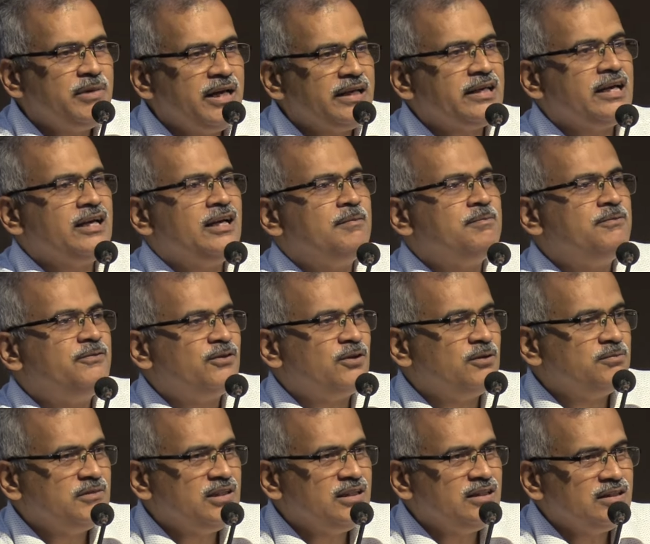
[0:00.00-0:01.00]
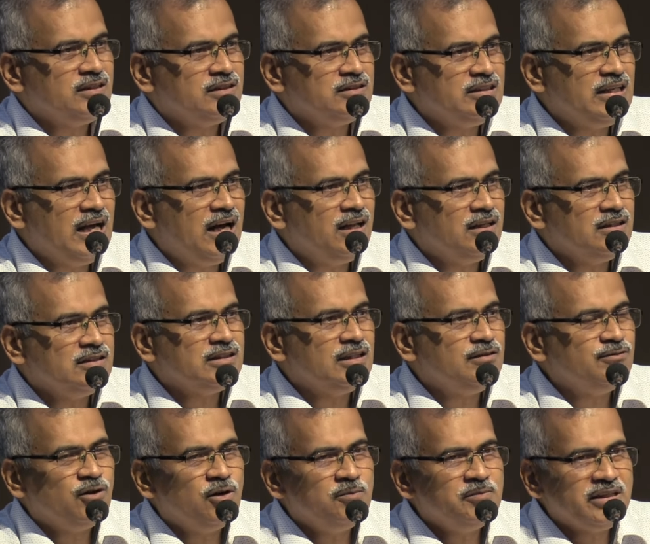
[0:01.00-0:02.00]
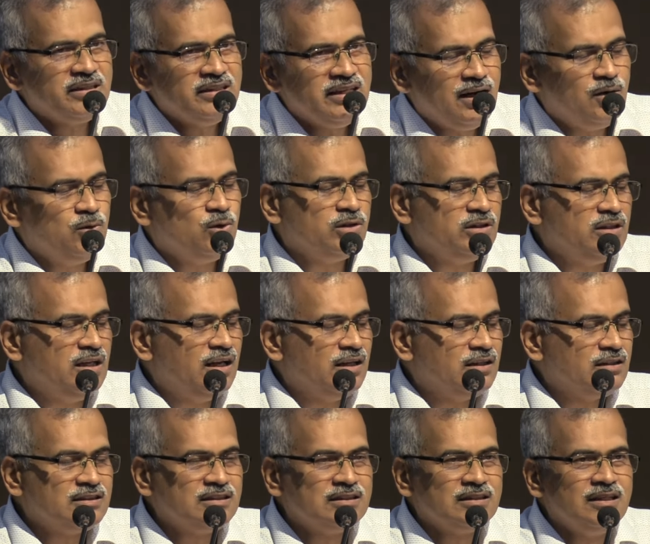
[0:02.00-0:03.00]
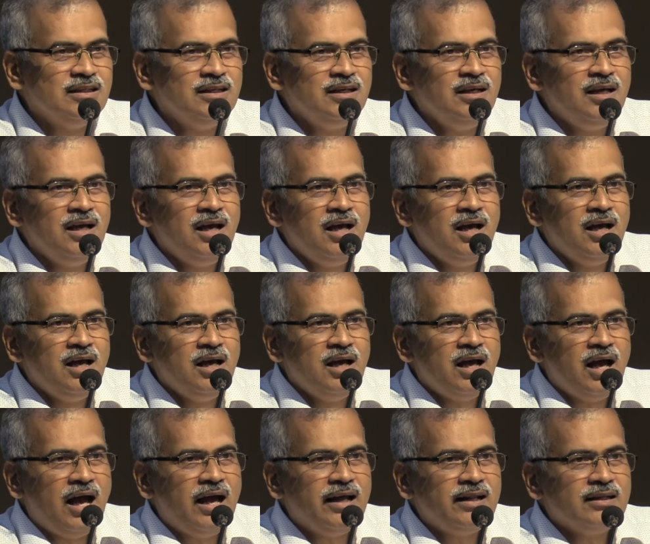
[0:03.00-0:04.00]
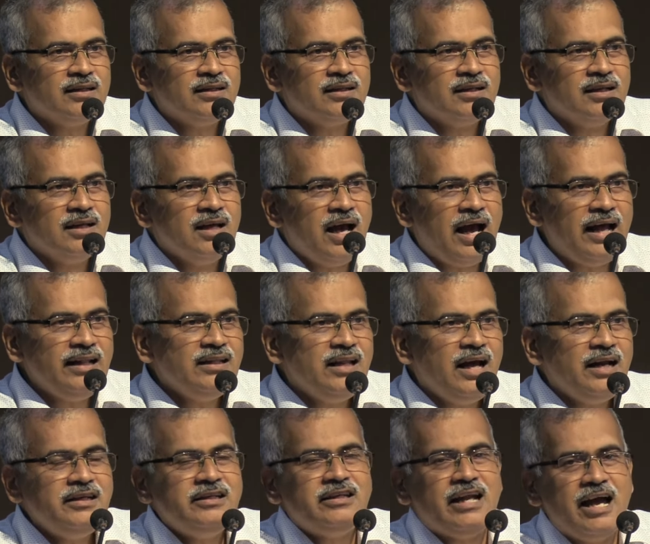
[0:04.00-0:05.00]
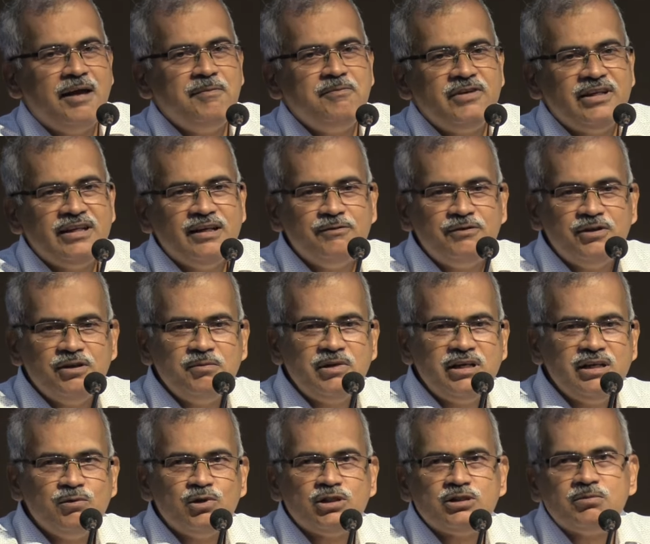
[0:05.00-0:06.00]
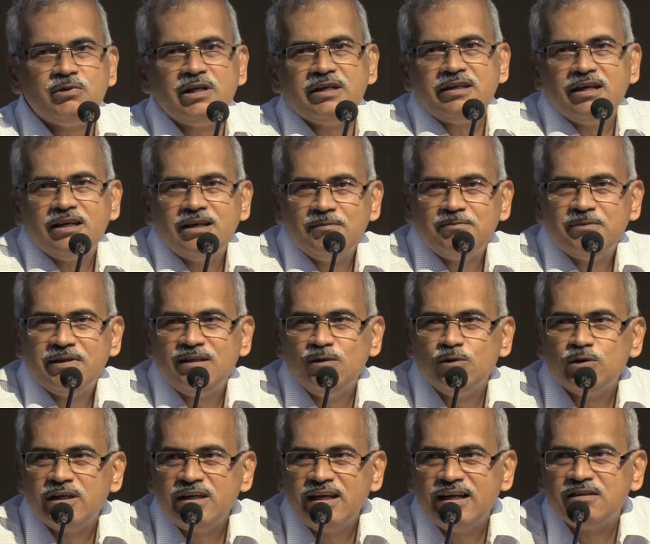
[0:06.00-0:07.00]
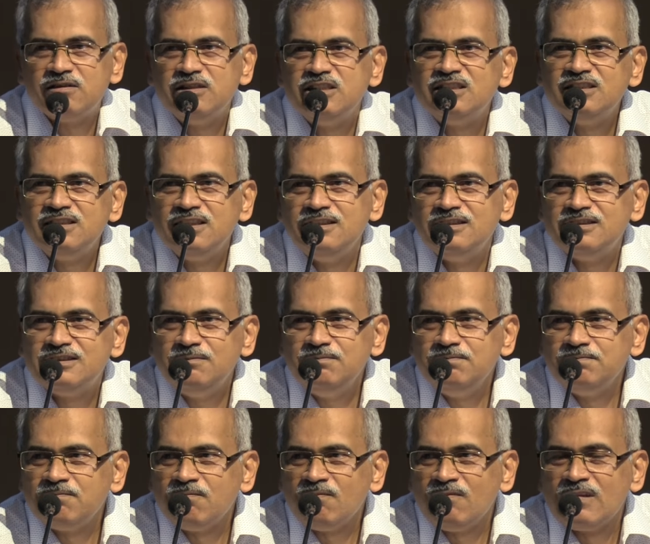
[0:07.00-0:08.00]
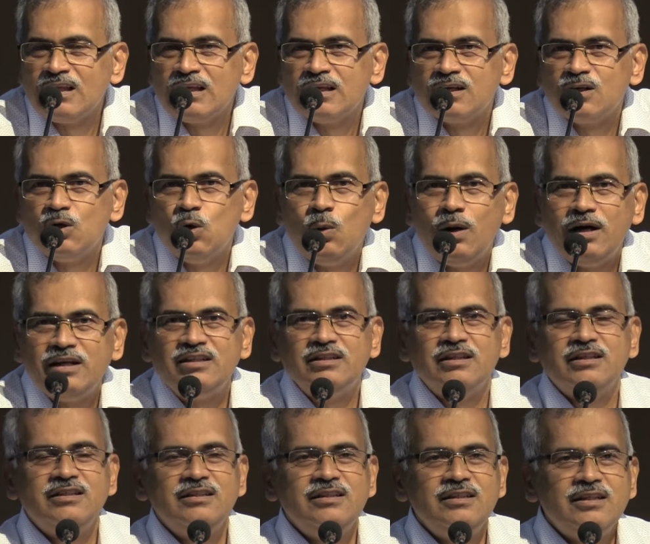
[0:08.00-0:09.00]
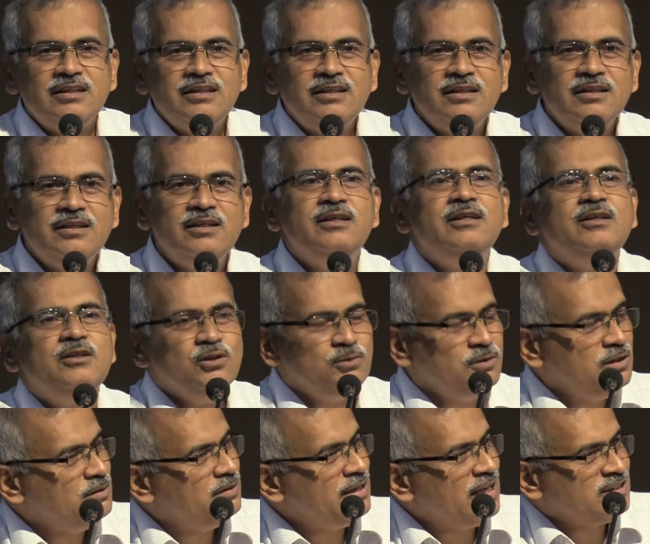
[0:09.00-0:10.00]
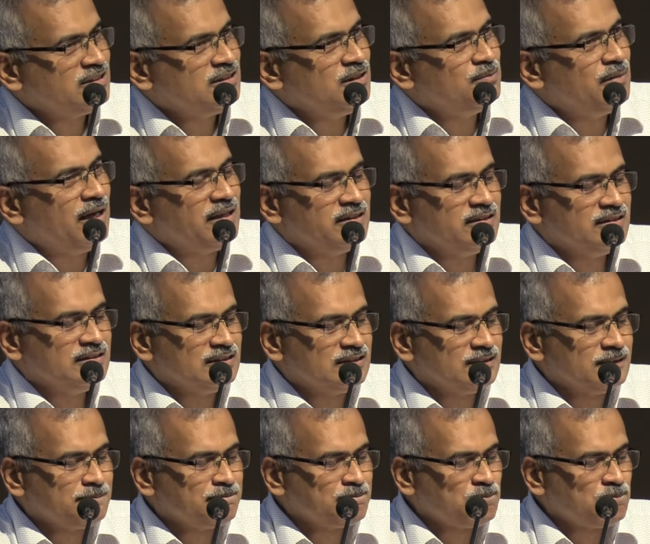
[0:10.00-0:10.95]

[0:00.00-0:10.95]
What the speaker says: breaking up from the Dals and forming their own Dals. And at that time, when everybody was breaking up and looking at regionalism, Goa turned to the national parties.